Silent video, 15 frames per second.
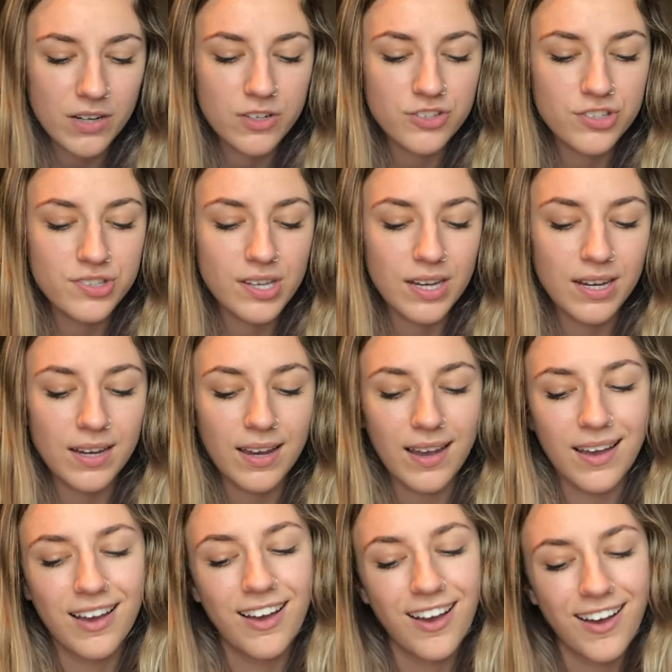I was just like,
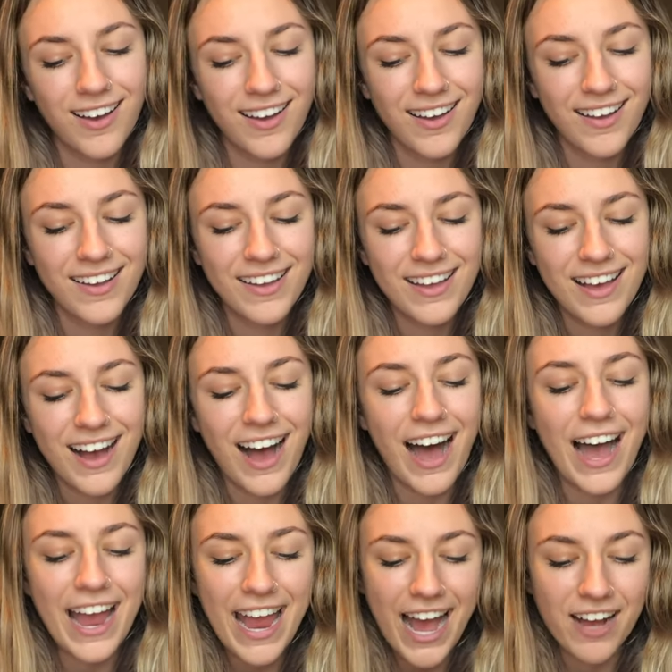
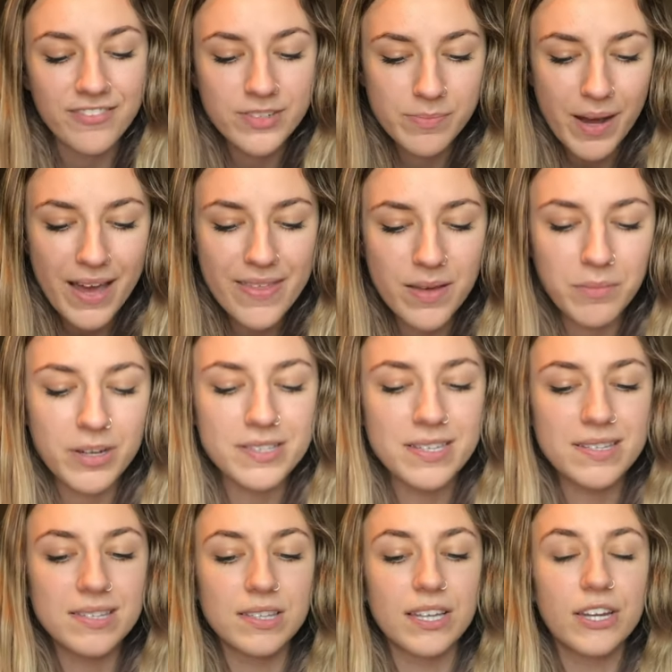I have to buy them because
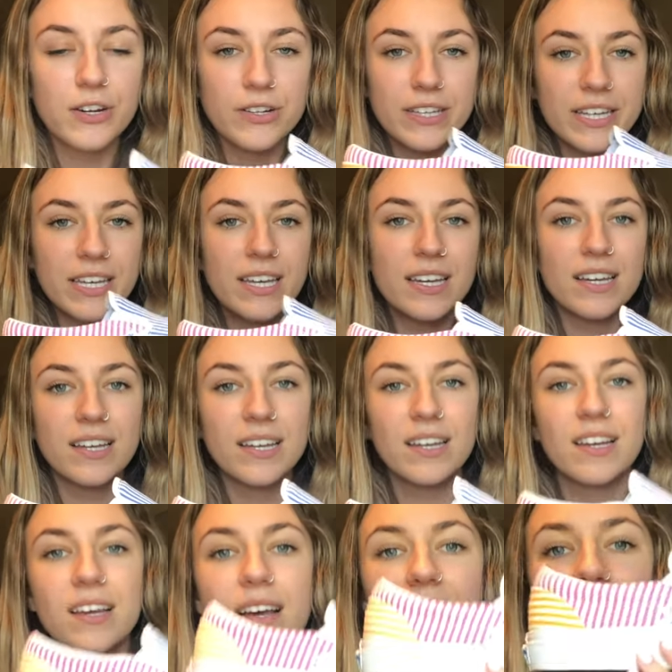it's literally
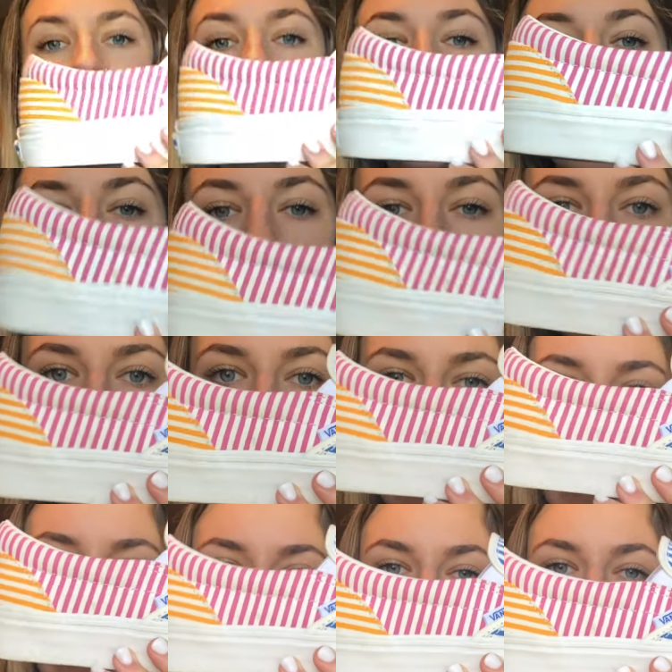
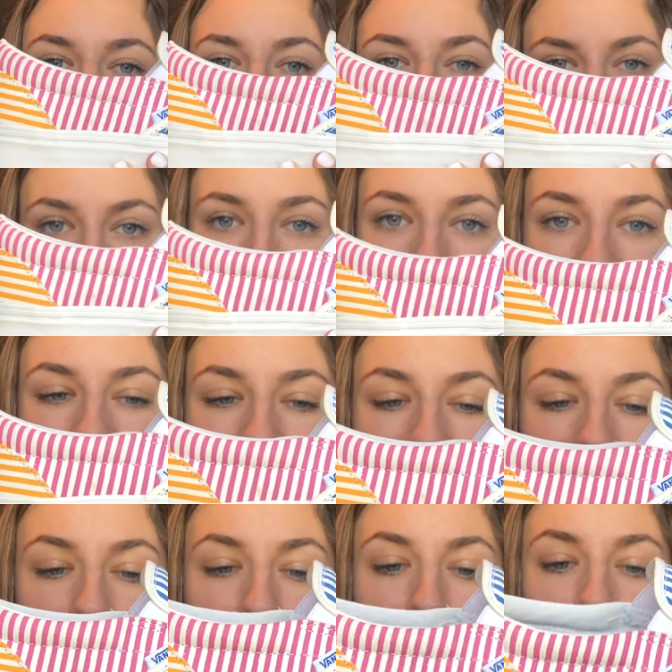my style,
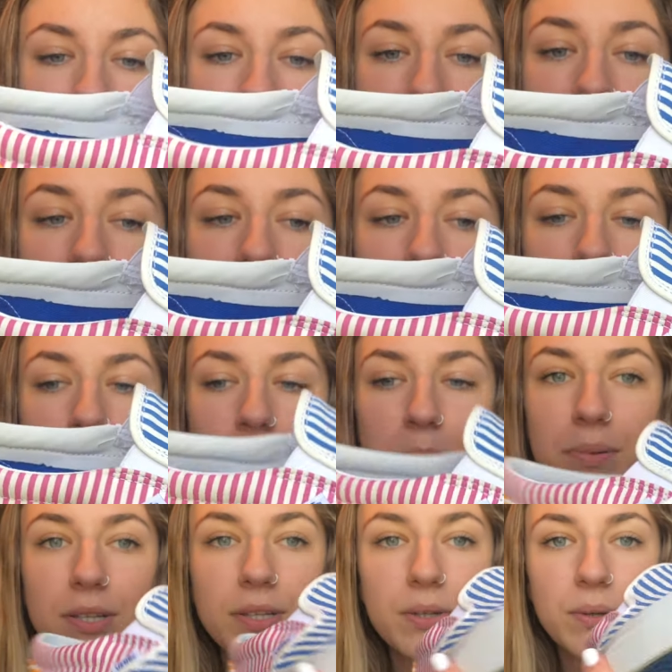like pink,
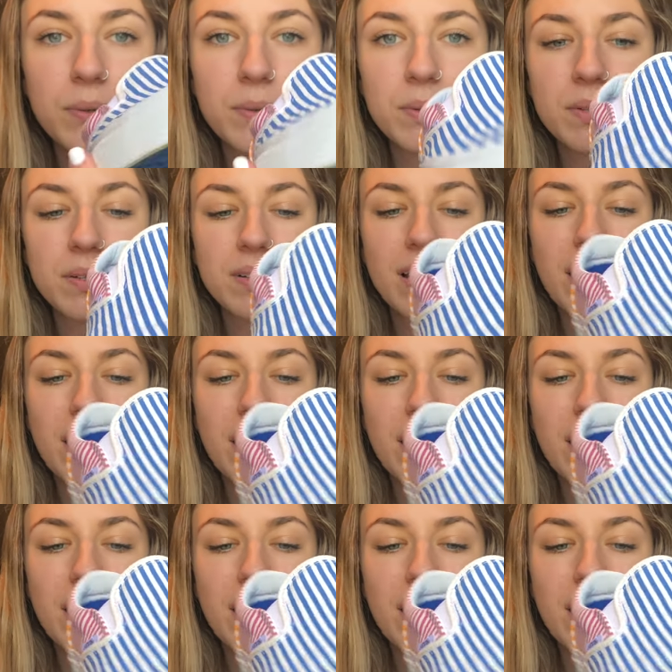blue,